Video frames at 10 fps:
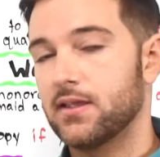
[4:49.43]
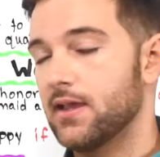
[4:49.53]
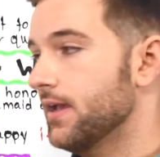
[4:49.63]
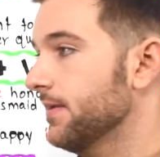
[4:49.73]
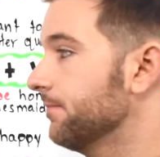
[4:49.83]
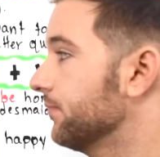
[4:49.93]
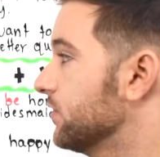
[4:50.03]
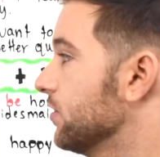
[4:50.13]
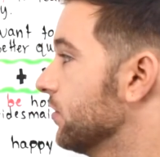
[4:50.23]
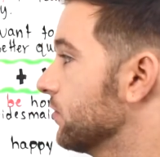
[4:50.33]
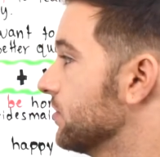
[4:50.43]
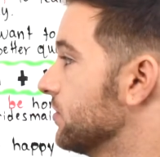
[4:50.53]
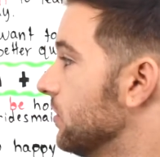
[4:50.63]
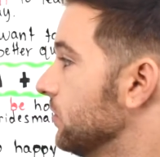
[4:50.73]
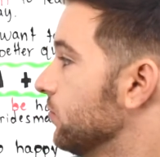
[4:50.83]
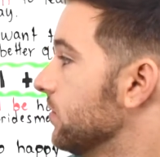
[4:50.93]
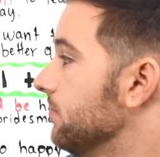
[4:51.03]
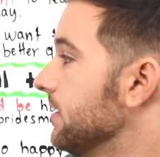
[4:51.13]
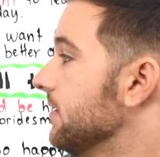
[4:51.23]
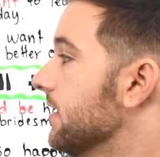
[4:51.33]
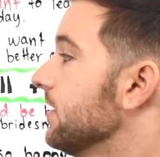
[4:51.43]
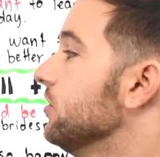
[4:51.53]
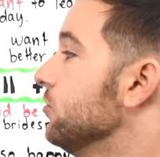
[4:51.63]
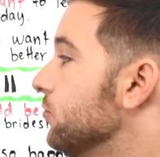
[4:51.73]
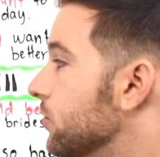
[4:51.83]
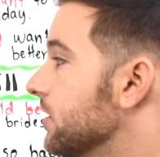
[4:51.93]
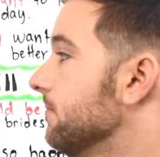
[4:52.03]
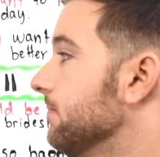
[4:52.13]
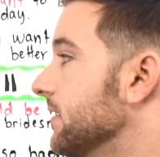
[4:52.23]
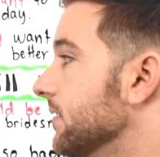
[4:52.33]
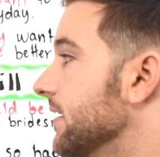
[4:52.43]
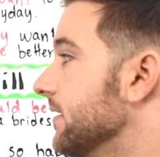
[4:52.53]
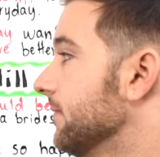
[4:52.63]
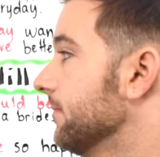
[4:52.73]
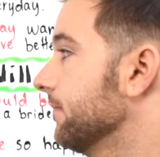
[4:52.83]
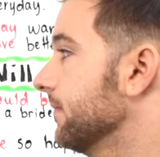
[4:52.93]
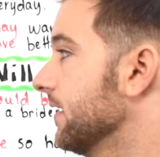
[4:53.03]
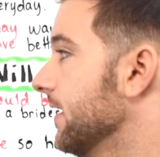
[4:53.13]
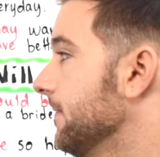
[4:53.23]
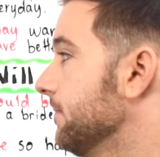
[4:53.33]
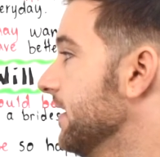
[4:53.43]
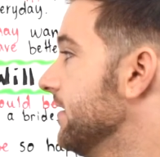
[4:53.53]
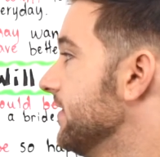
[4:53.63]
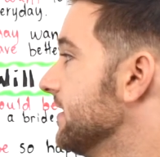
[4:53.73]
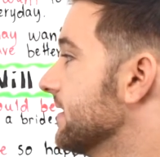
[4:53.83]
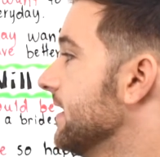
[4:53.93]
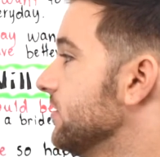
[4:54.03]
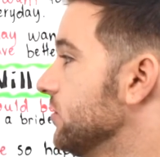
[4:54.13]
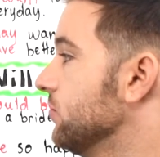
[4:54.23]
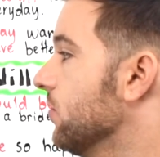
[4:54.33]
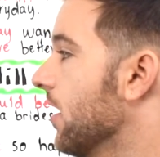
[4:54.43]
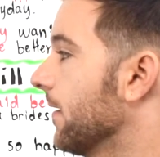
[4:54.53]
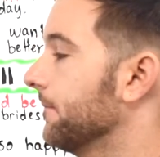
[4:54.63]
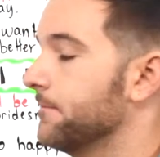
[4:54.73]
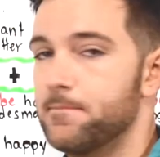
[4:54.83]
Okay, so the result would be that you wouldn't be late. Okay, but in this case you are.